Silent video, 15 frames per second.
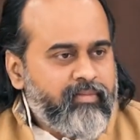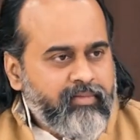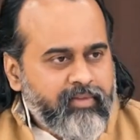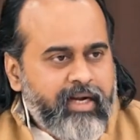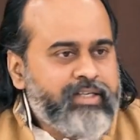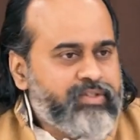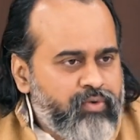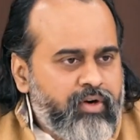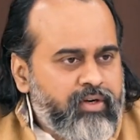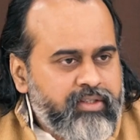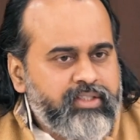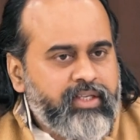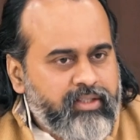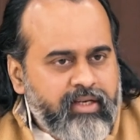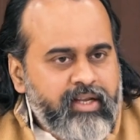That's what
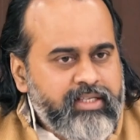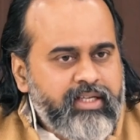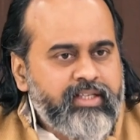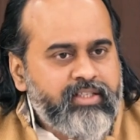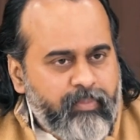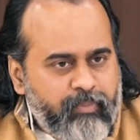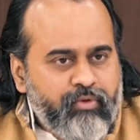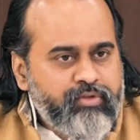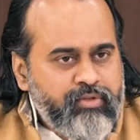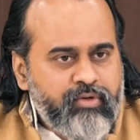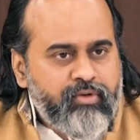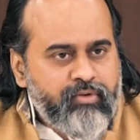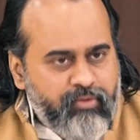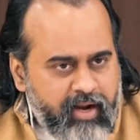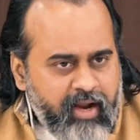Kshatriyas are supposed
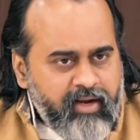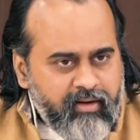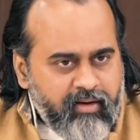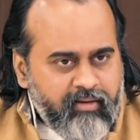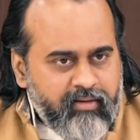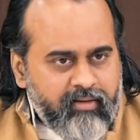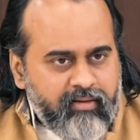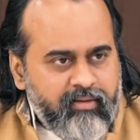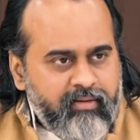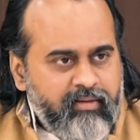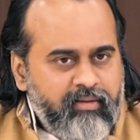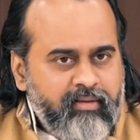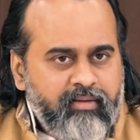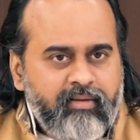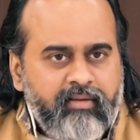to do, right?
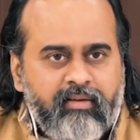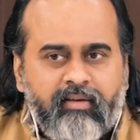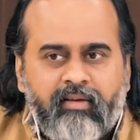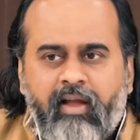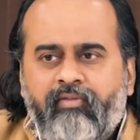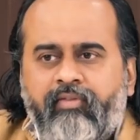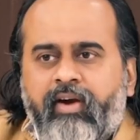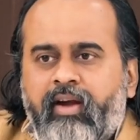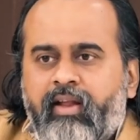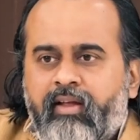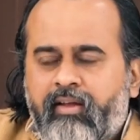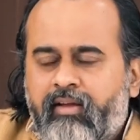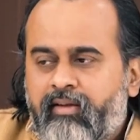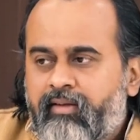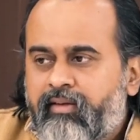Every day.